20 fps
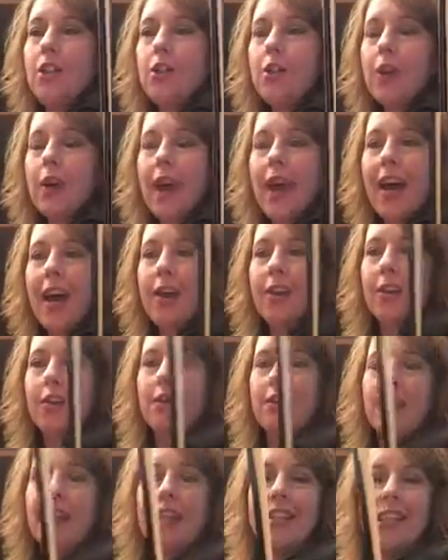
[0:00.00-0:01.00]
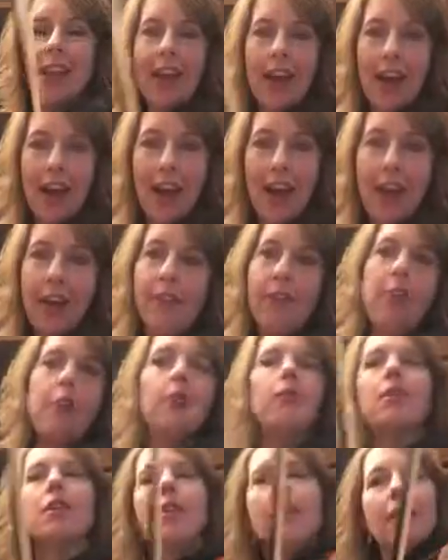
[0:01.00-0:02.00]
do count through that tied half
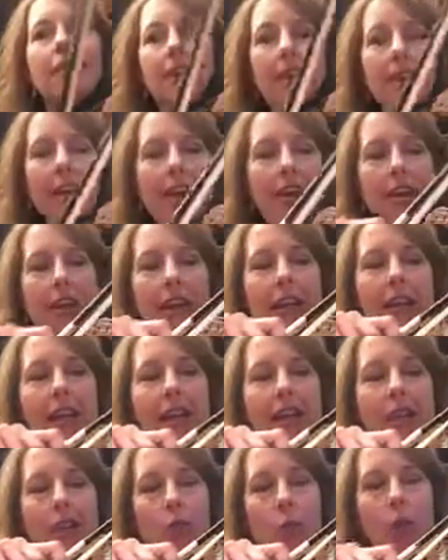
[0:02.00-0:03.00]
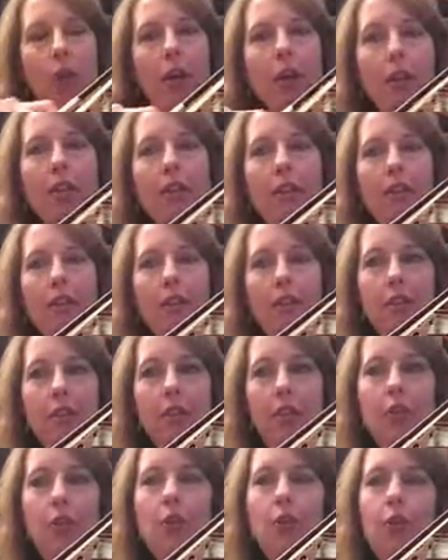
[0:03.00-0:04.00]
note. The counting is 1,
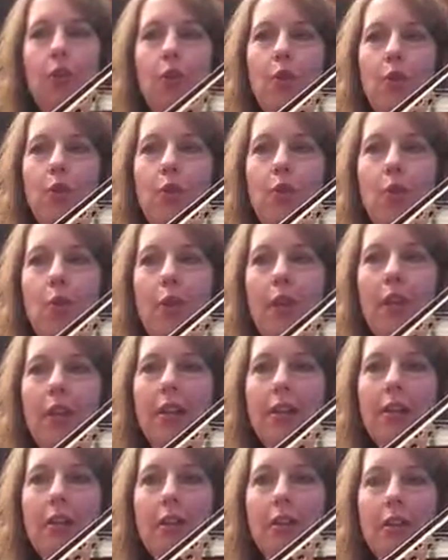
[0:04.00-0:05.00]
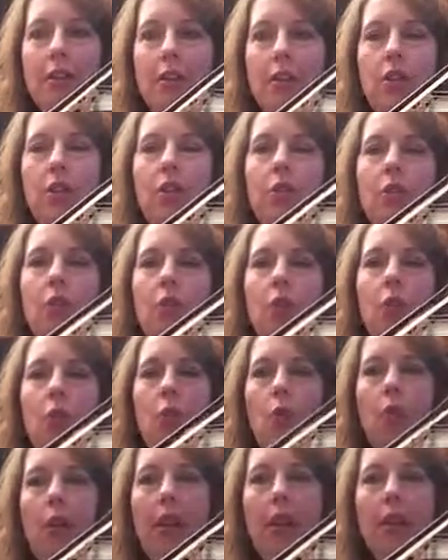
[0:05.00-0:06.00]
2, 1,
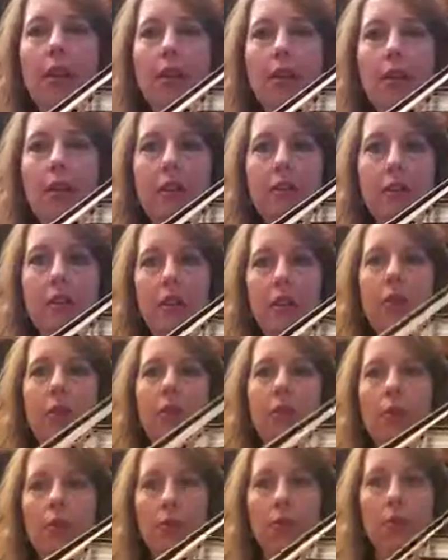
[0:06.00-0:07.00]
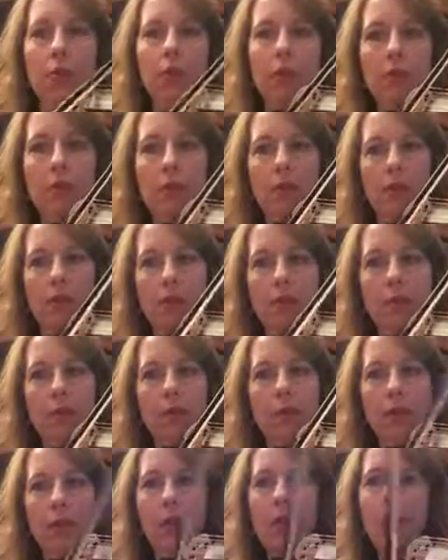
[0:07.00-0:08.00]
2, 1, 2.
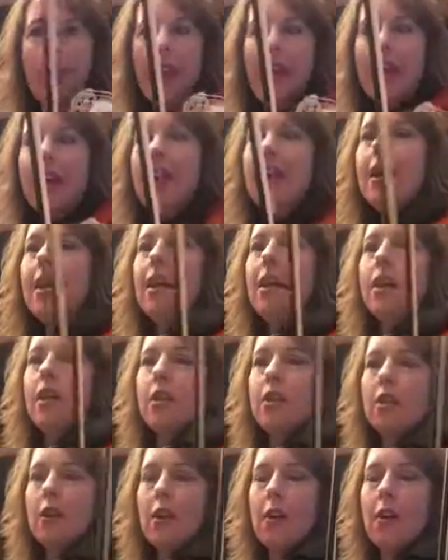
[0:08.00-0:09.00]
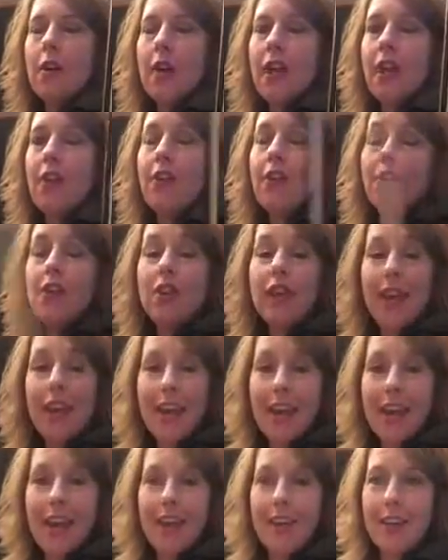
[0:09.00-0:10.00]
Okay, so if you're
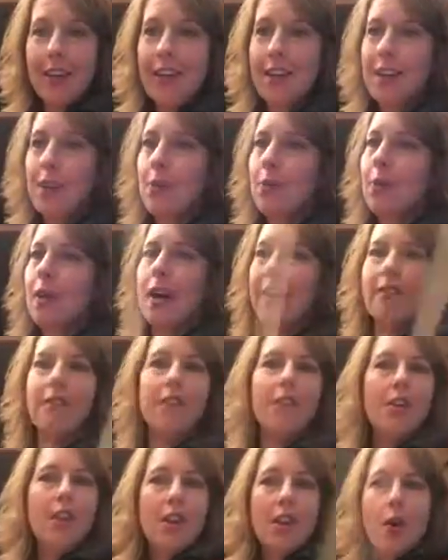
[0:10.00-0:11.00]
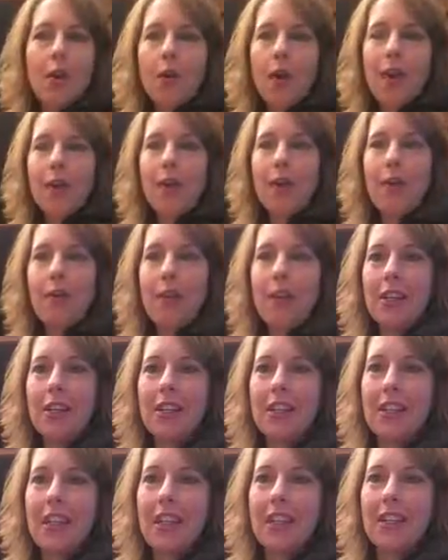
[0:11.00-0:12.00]
not counting, you will have no idea when to
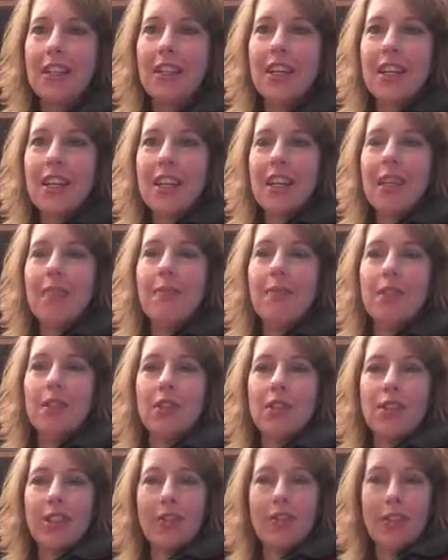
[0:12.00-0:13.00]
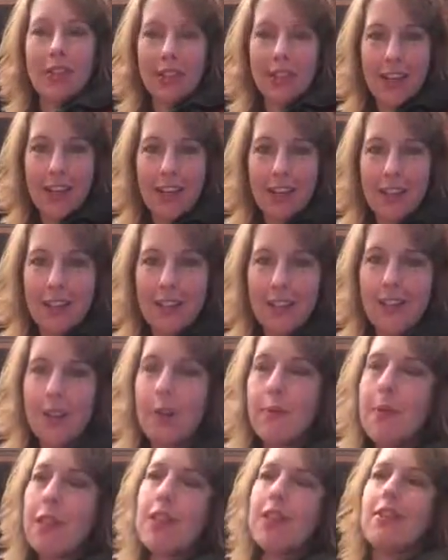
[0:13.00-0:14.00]
change in measure 77.
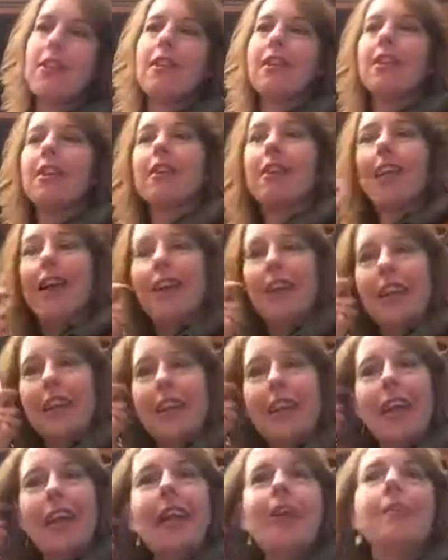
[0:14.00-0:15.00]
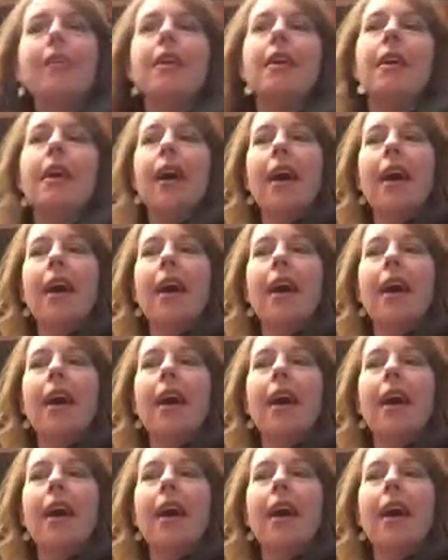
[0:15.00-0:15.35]
So make sure that you're counting that.